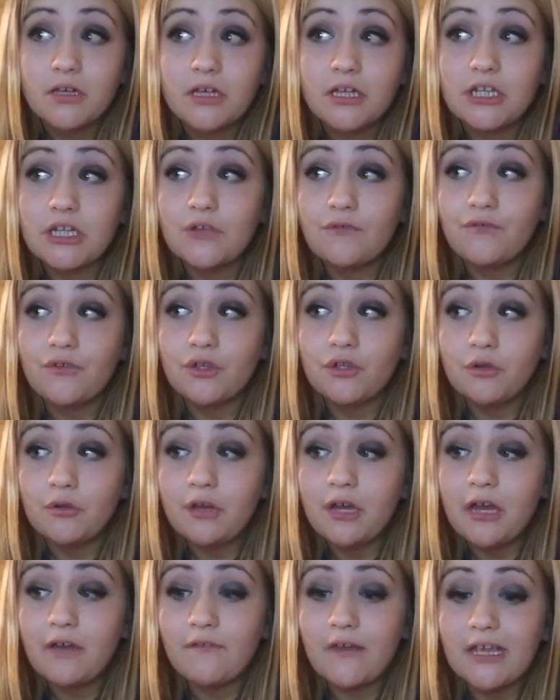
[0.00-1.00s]
And if you
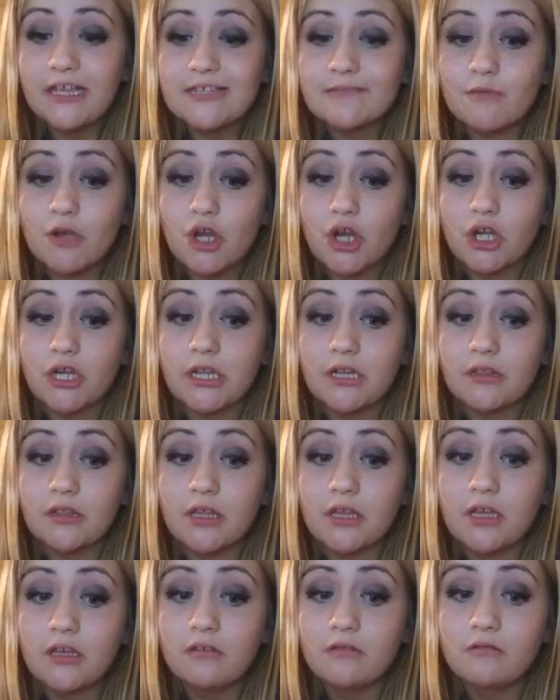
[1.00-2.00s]
don't have eczema or
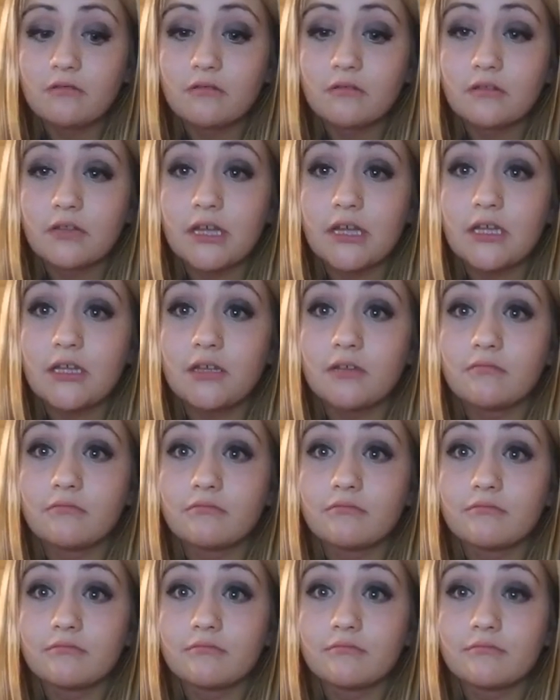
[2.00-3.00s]
anything, then
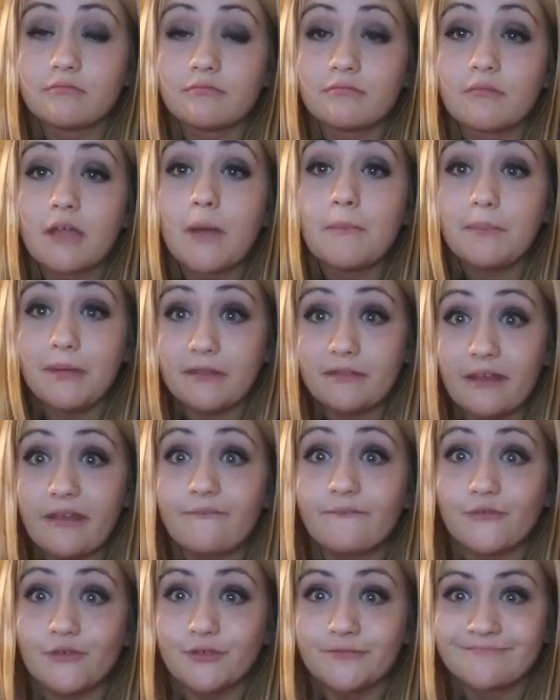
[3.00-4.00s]
be
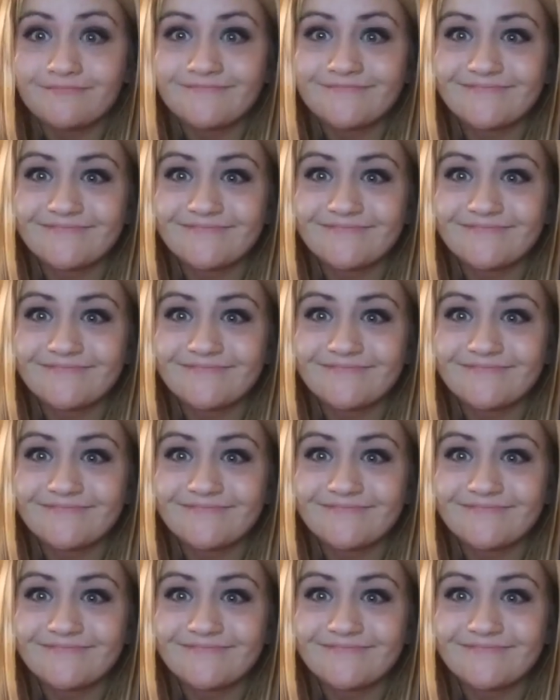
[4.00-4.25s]
thankful.